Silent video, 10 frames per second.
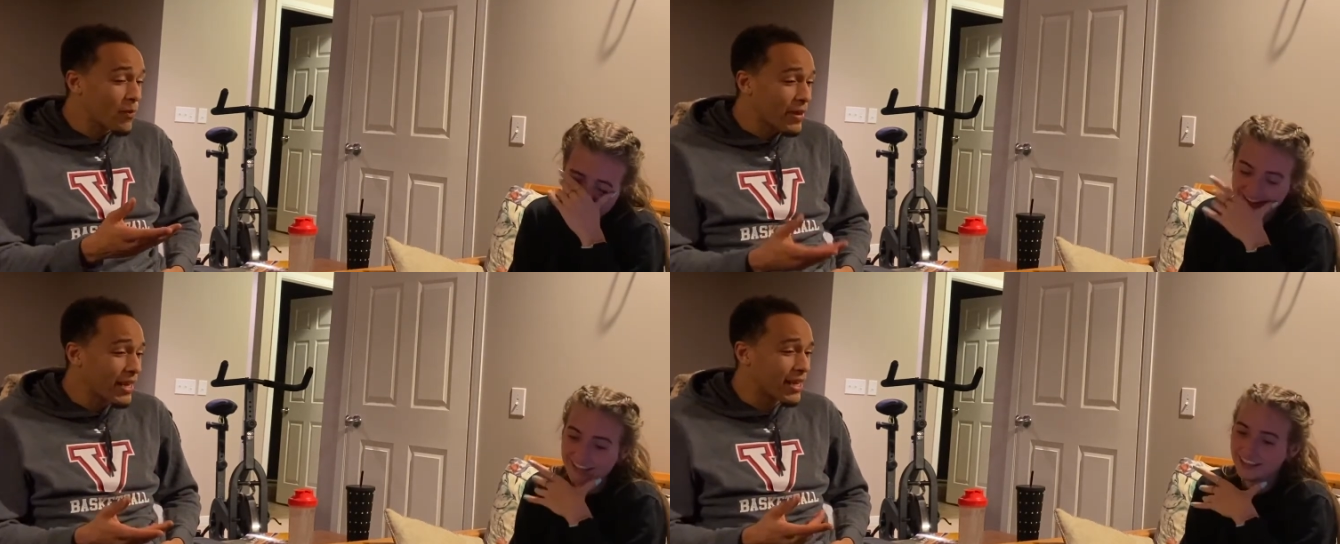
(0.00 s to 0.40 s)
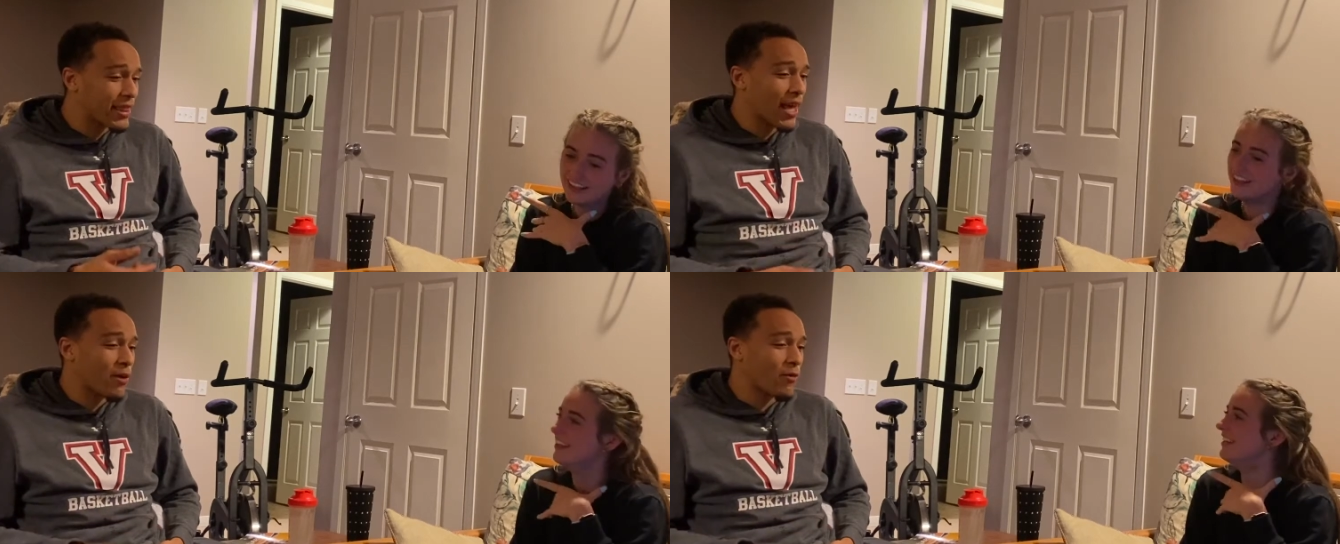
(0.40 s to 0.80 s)
Speaker 1: mean
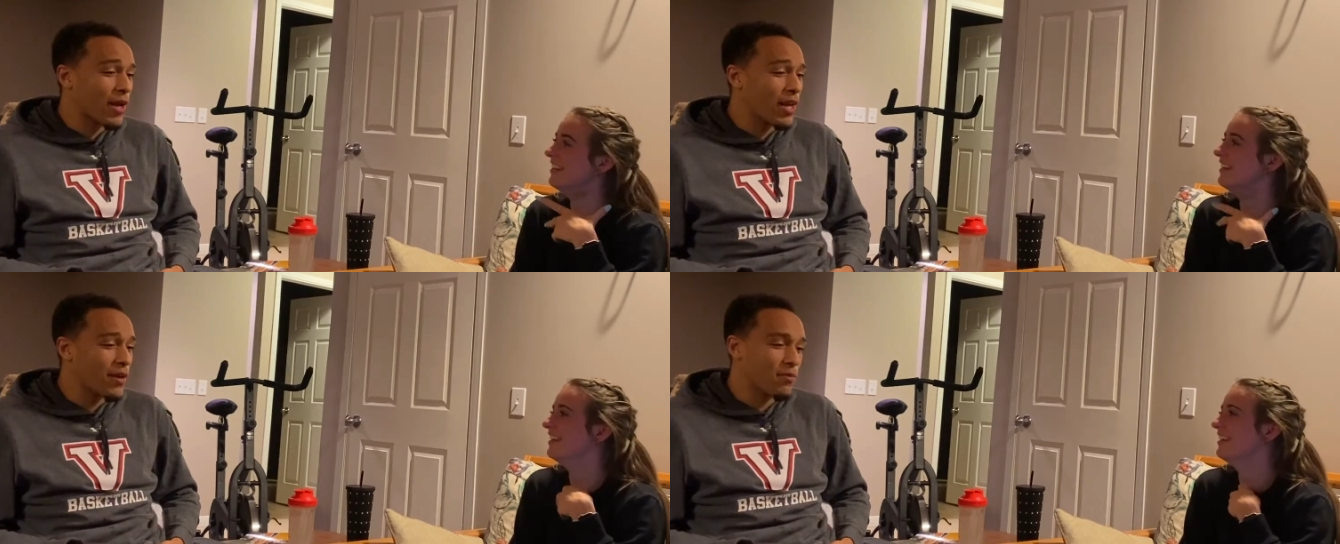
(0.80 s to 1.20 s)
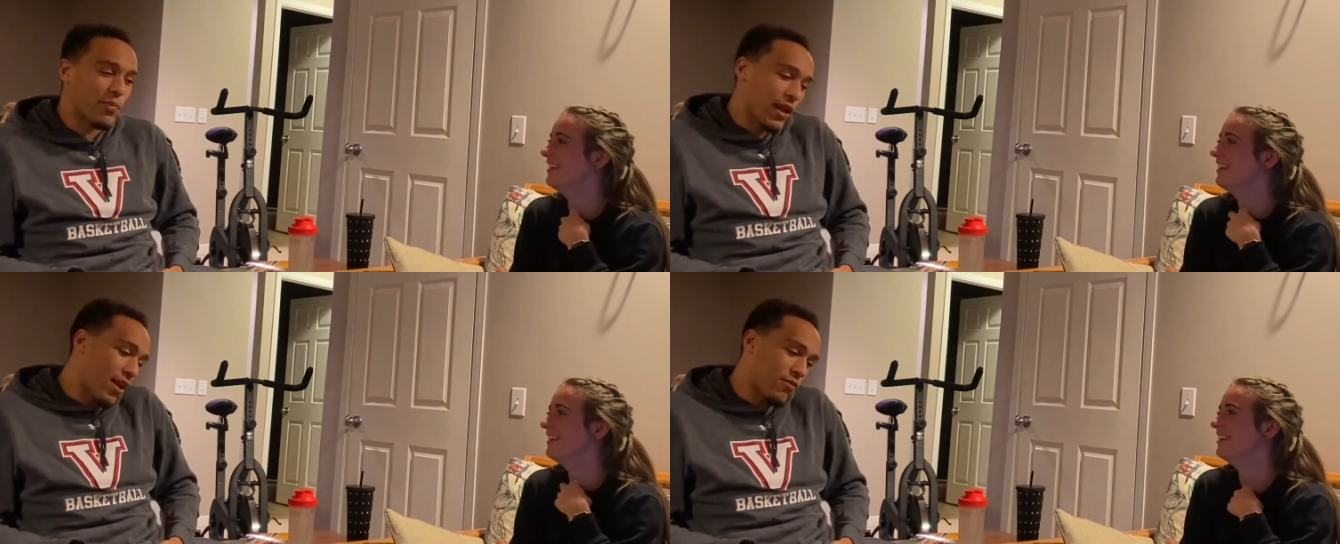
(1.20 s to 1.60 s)
it that way,
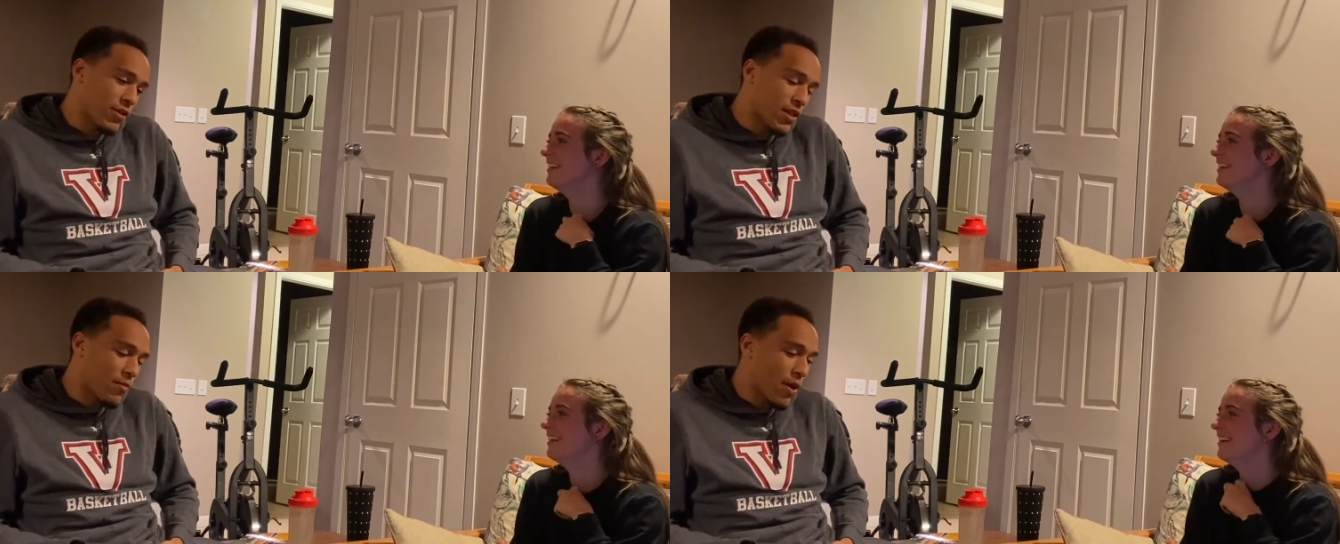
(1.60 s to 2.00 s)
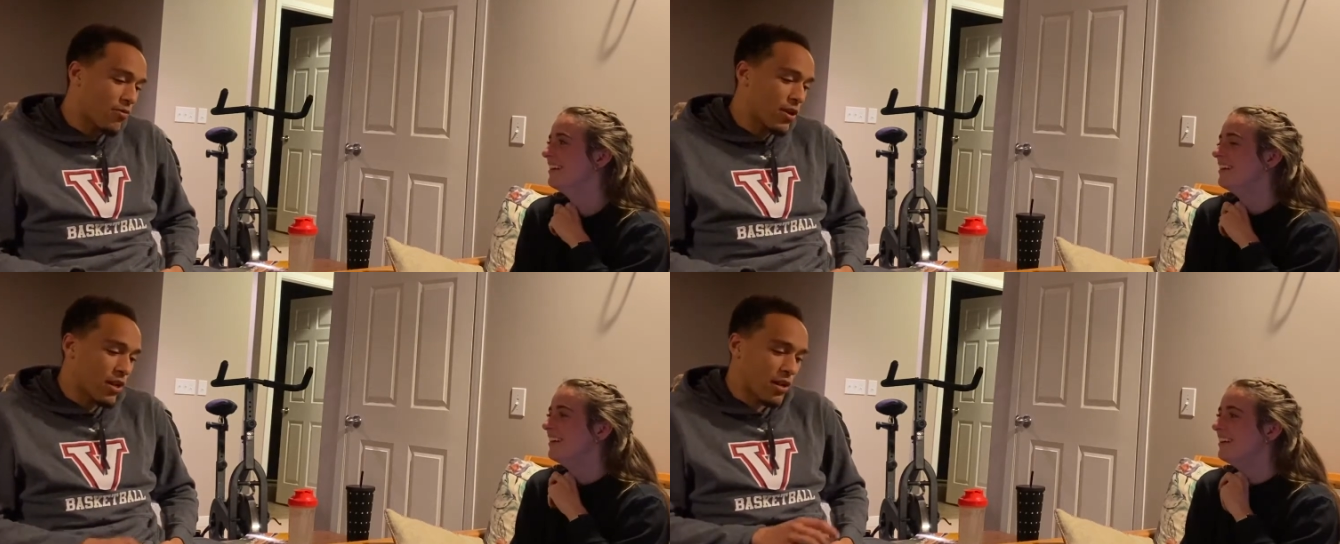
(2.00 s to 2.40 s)
but every time I
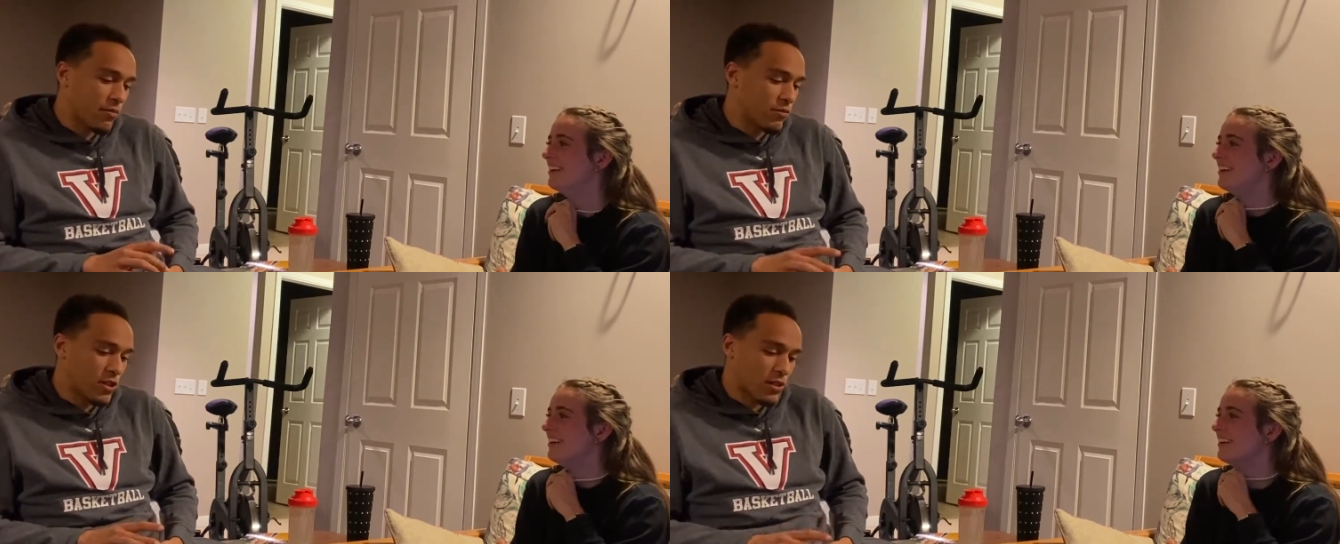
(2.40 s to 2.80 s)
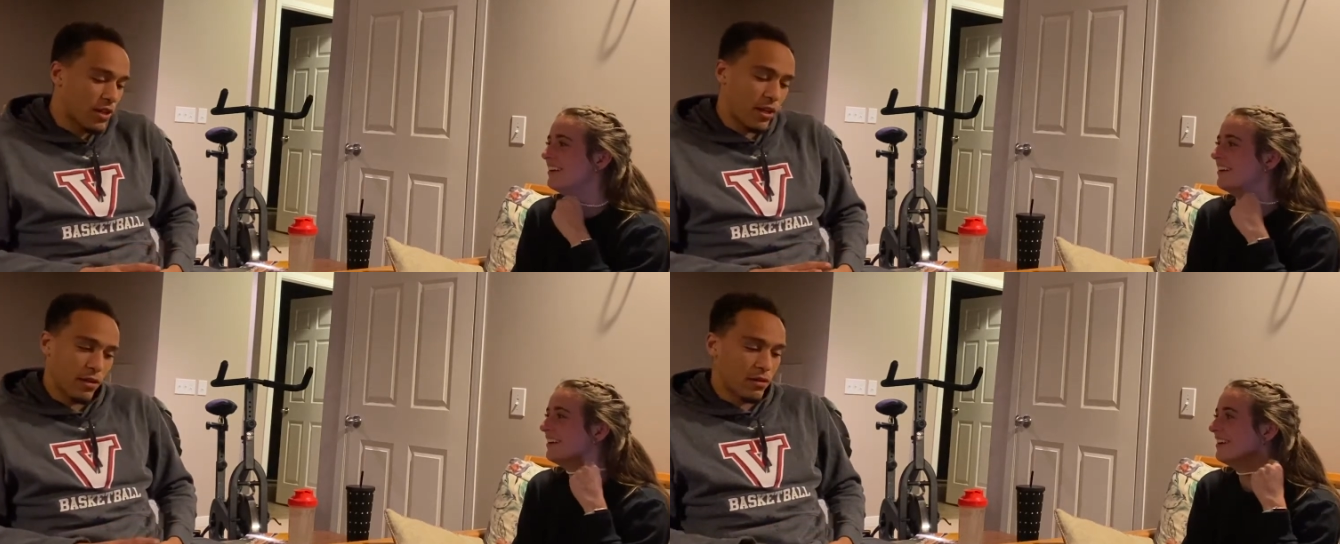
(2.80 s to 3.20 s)
read it, I'm
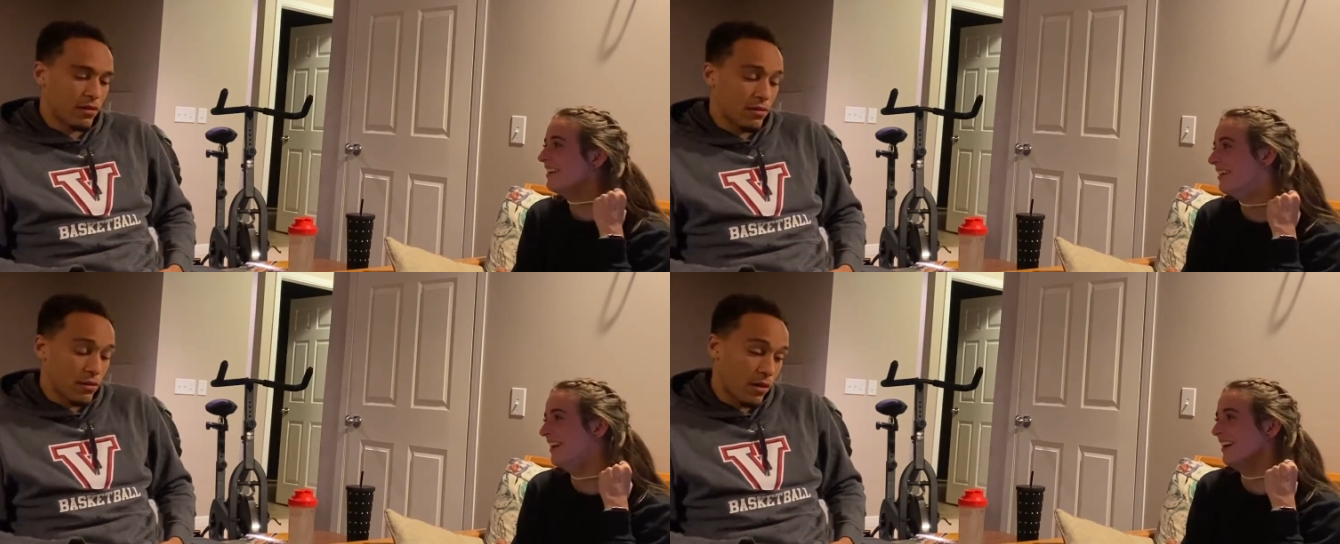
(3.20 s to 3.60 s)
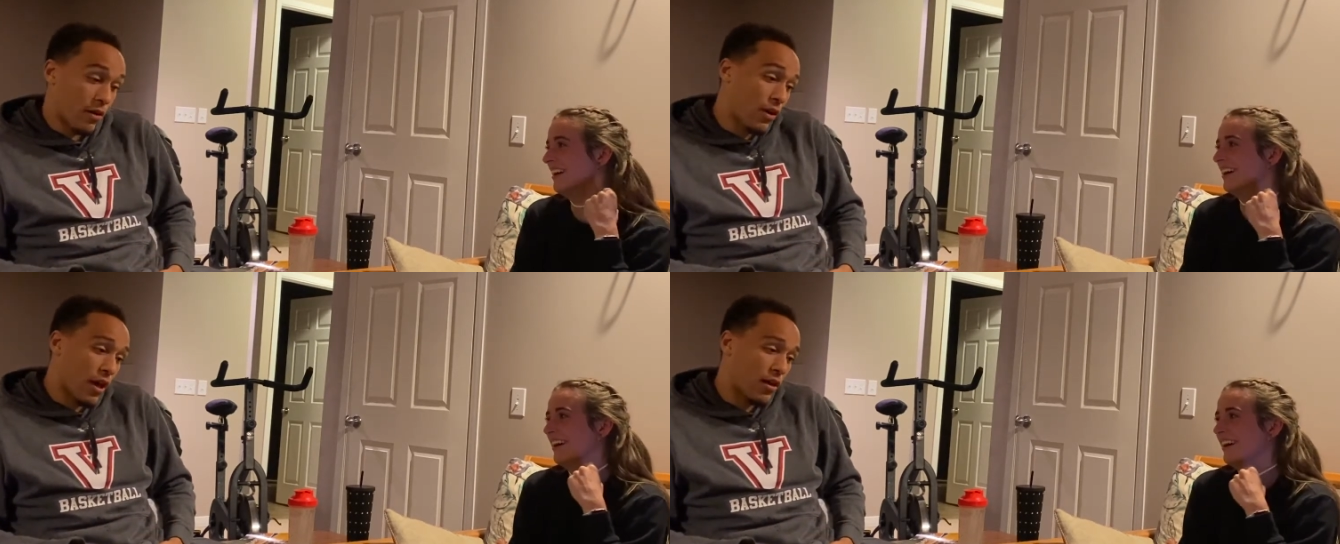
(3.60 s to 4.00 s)
just like,
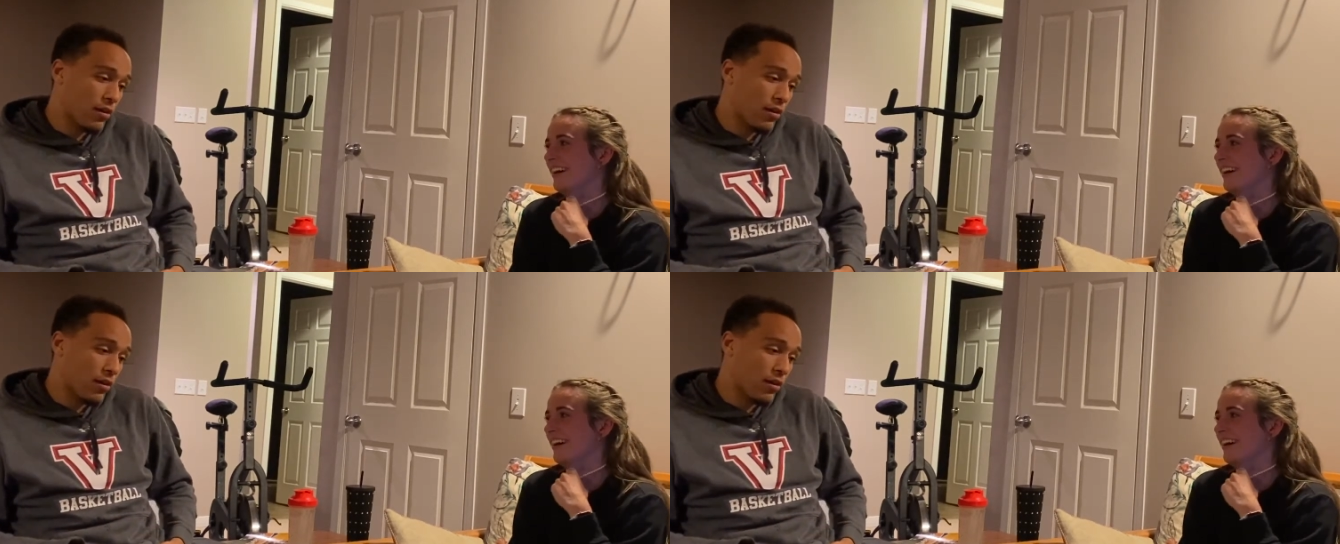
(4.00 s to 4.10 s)
Okay.